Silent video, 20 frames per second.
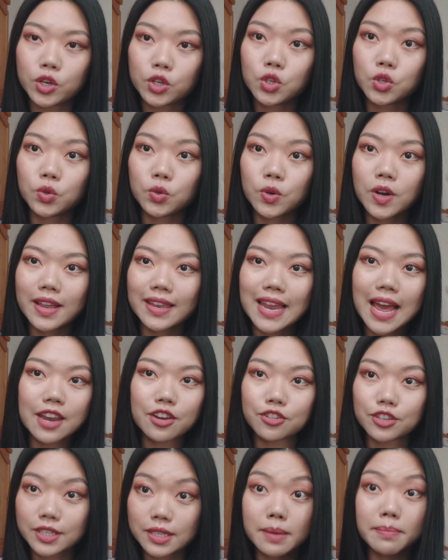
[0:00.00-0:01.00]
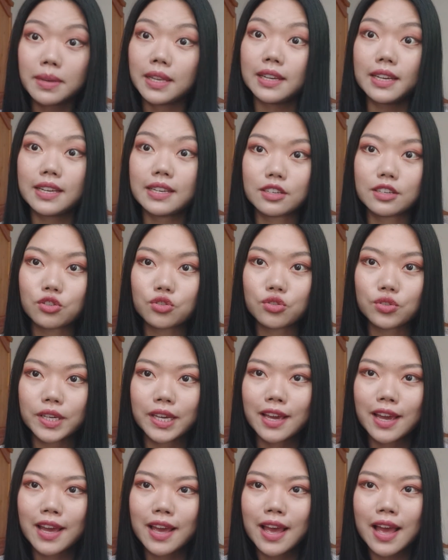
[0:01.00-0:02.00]
to another similar
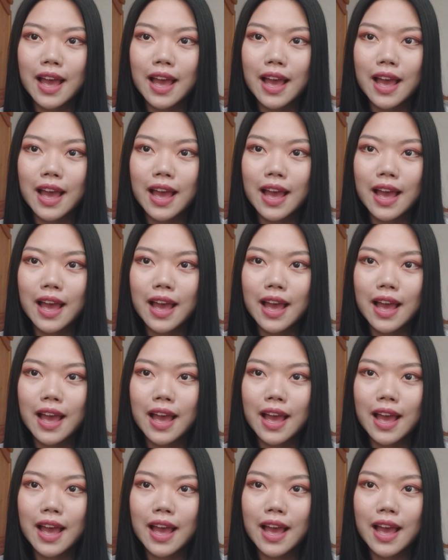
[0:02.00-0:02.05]
industry.